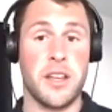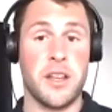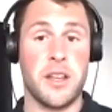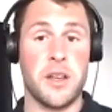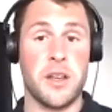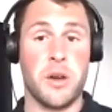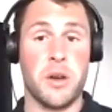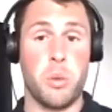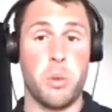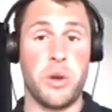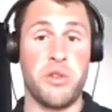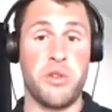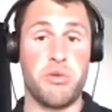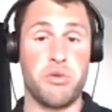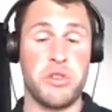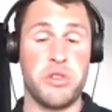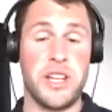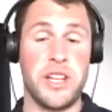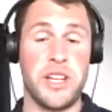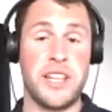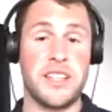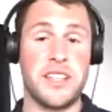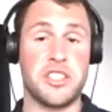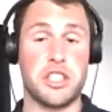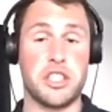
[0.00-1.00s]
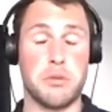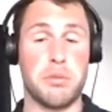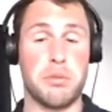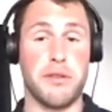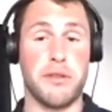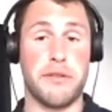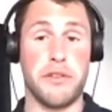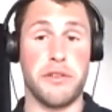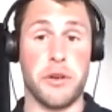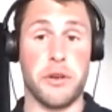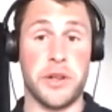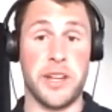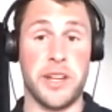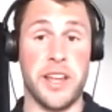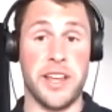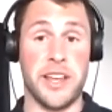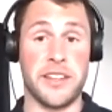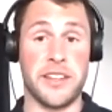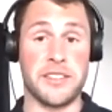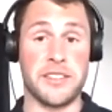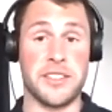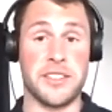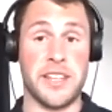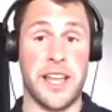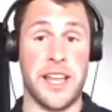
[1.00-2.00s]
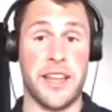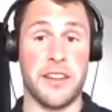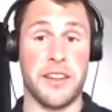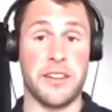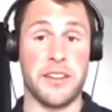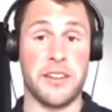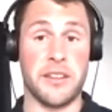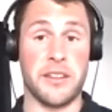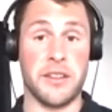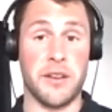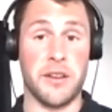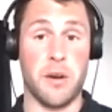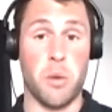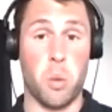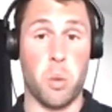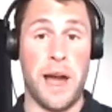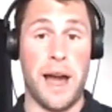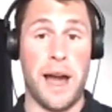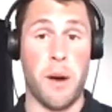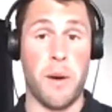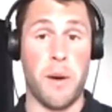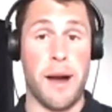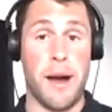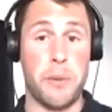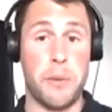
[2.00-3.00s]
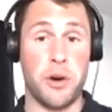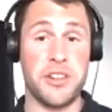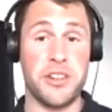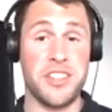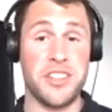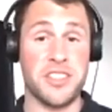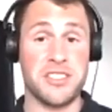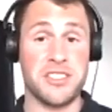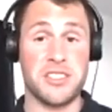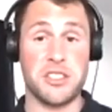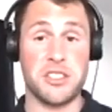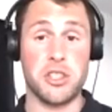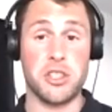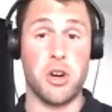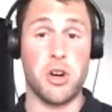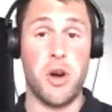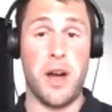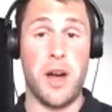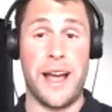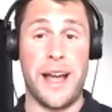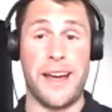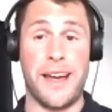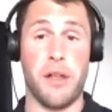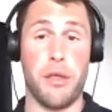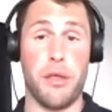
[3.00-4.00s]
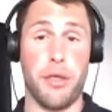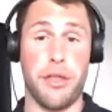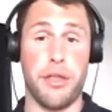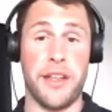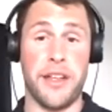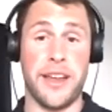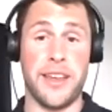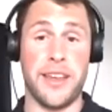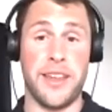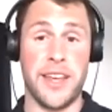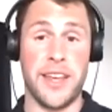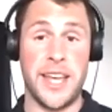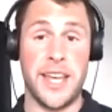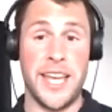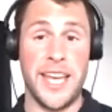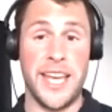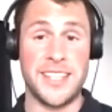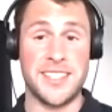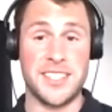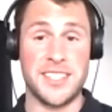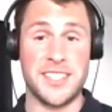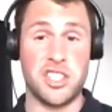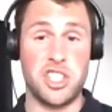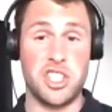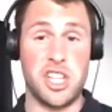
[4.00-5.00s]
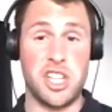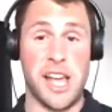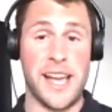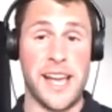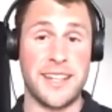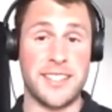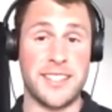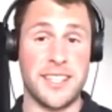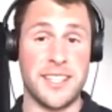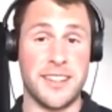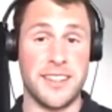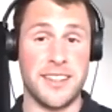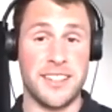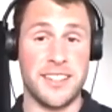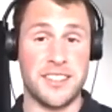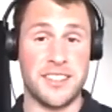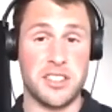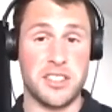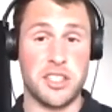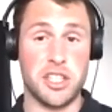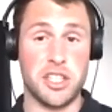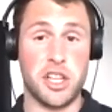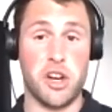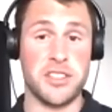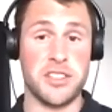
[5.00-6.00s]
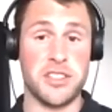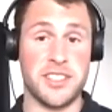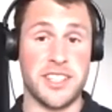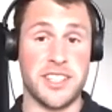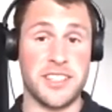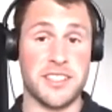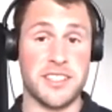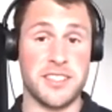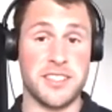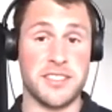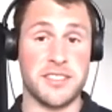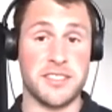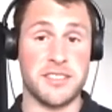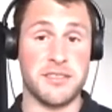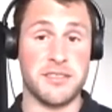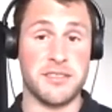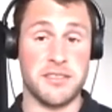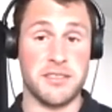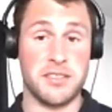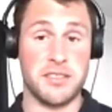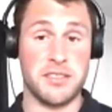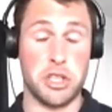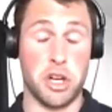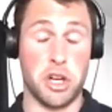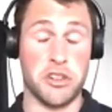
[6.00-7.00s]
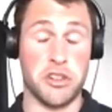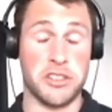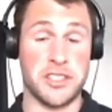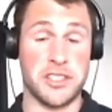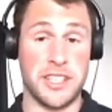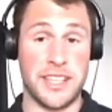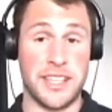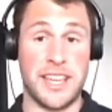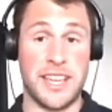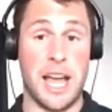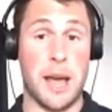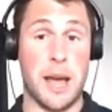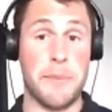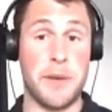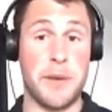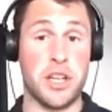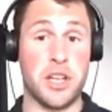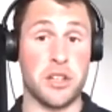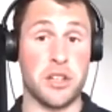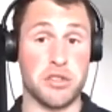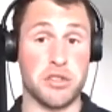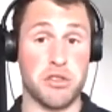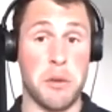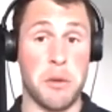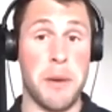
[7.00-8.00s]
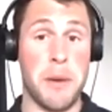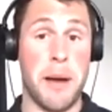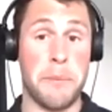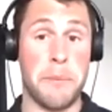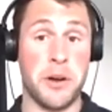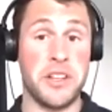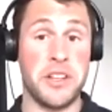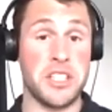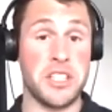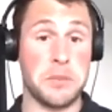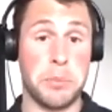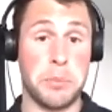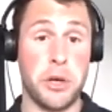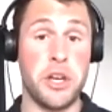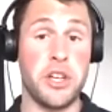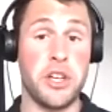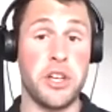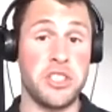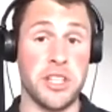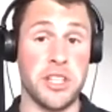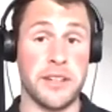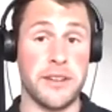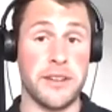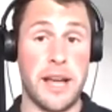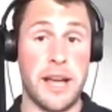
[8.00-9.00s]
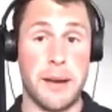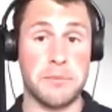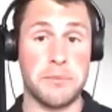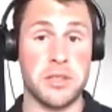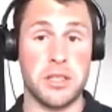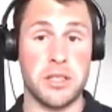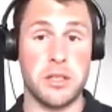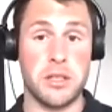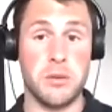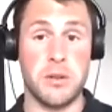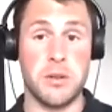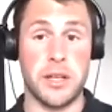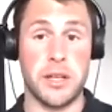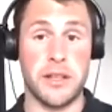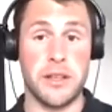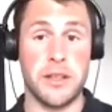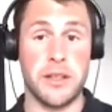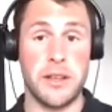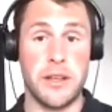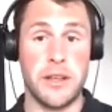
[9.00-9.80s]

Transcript: we really should be viewing it as saying, wow, our body is so healthy, it's ejecting these toxic chemicals from our body. It's purging, absolutely.